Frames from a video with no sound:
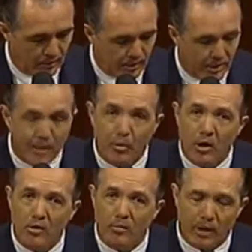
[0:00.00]
From the day
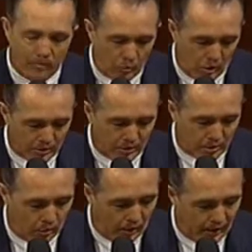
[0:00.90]
Barack Obama walked
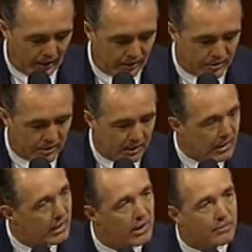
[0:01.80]
into the White House,
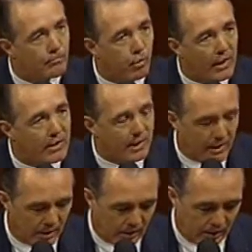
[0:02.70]
his
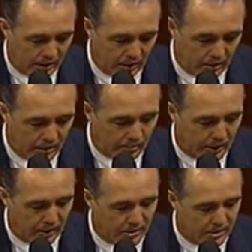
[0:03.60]
breathtakingly arrogant
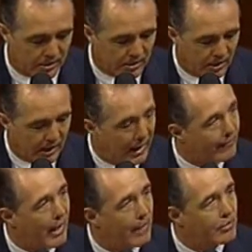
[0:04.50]
policies
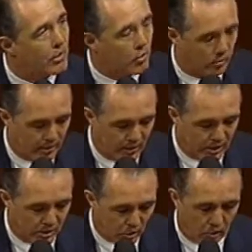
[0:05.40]
have absolutely
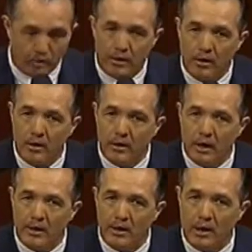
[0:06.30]
ignored
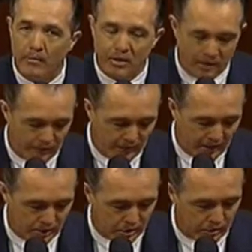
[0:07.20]
economic and
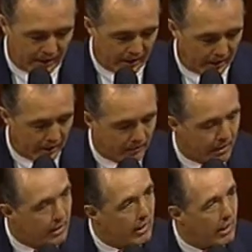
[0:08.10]
financial reality.
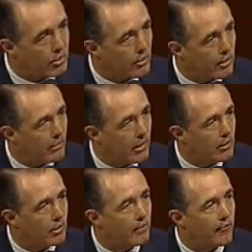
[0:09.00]
It took
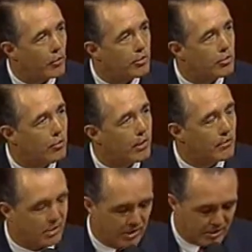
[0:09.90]
America the first
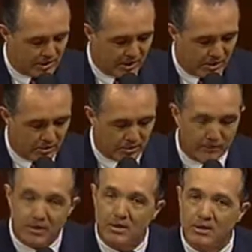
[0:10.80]
216 years
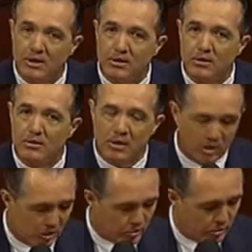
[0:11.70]
of its existence
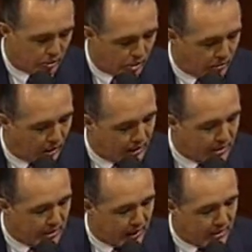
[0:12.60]
to
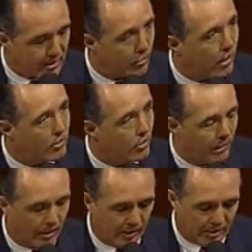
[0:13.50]
accumulate the debt that Barack
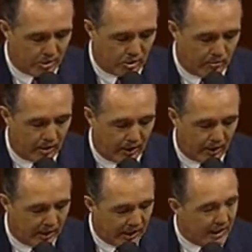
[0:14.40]
Obama has
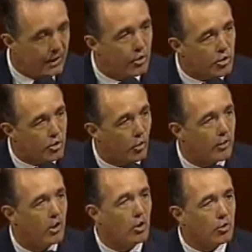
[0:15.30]
accumulated in the
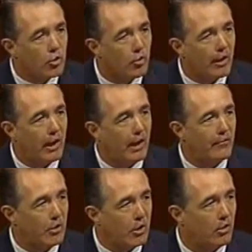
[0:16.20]
short
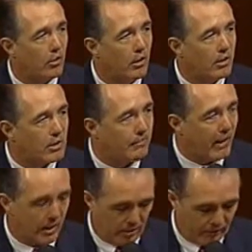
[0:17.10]
2.5-year
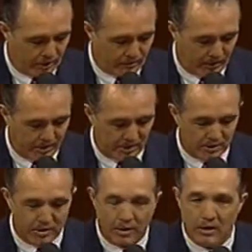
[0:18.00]
span of his
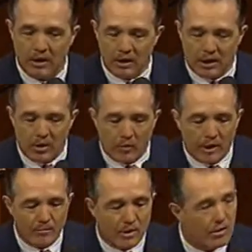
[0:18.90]
presidency. He
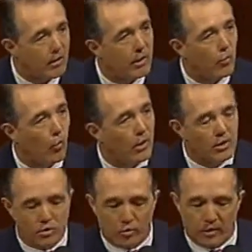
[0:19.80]
rammed a nearly
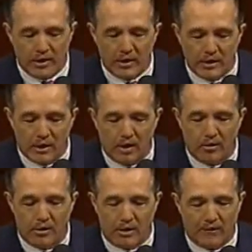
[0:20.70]
$1 trillion
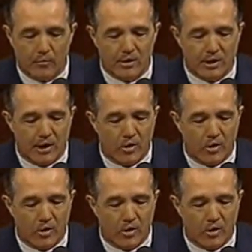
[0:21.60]
government